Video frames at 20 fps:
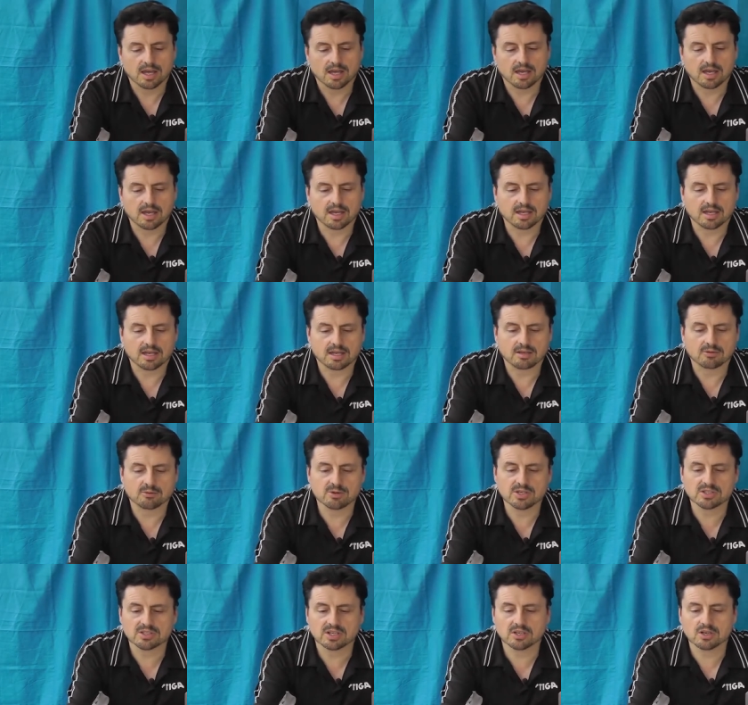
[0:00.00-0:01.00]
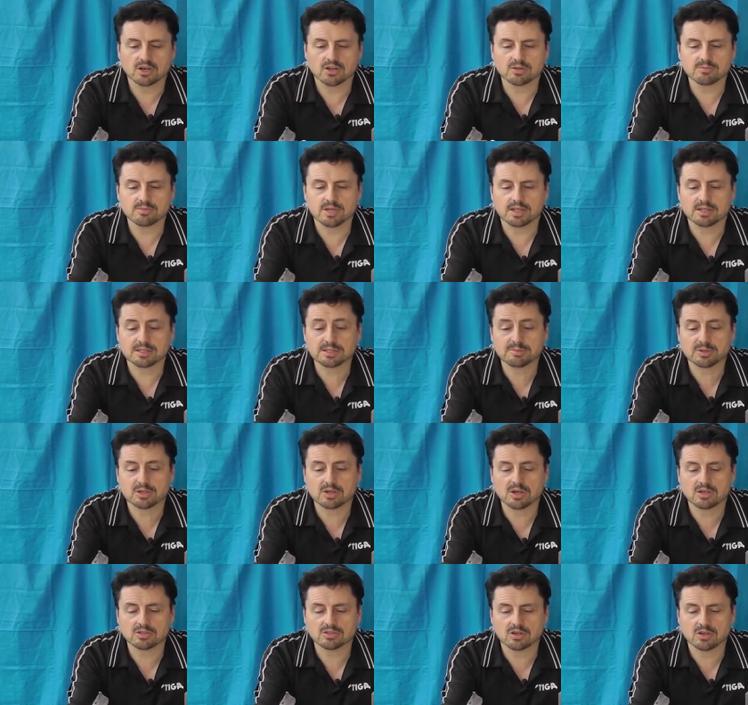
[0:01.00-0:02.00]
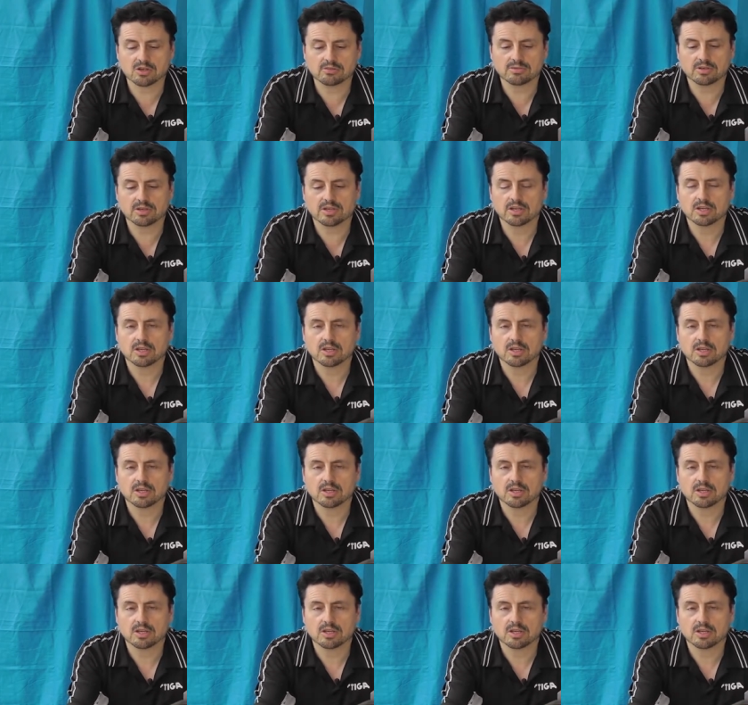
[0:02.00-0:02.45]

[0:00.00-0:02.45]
The reason I got them is because of